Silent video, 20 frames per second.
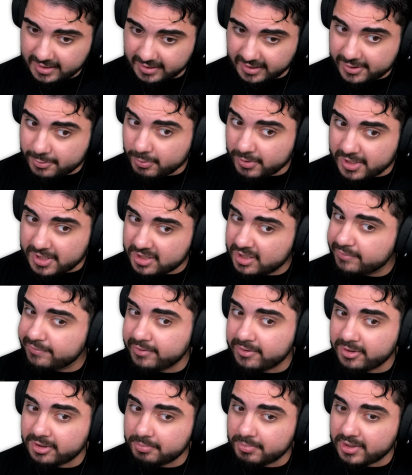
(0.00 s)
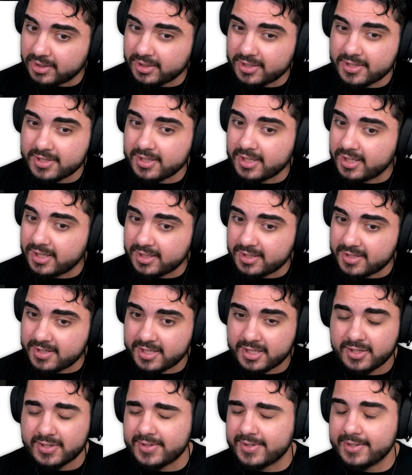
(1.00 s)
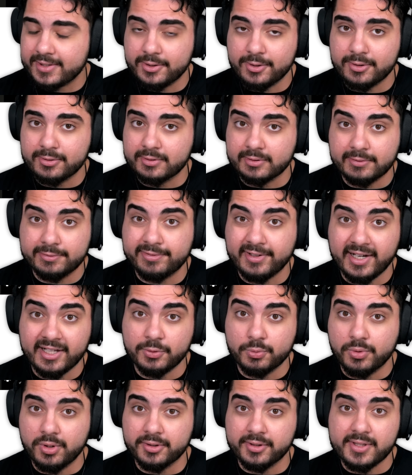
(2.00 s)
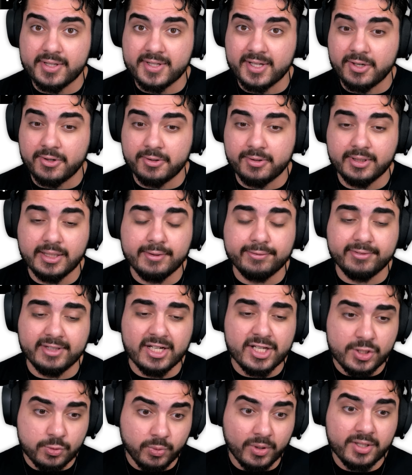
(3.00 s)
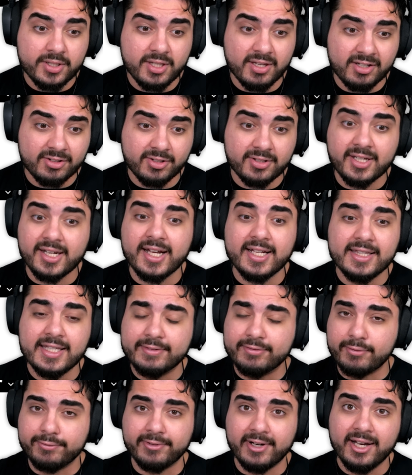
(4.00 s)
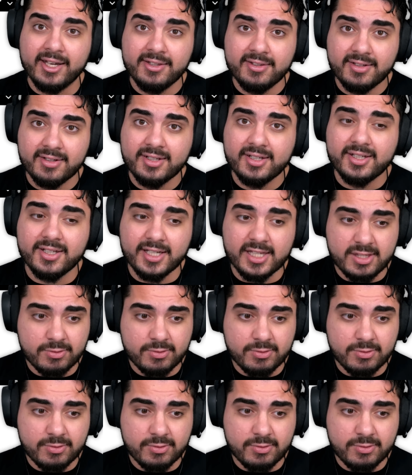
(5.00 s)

this one is difficult because I seriously don't find Wardens at all. If there's one character that I never find, it's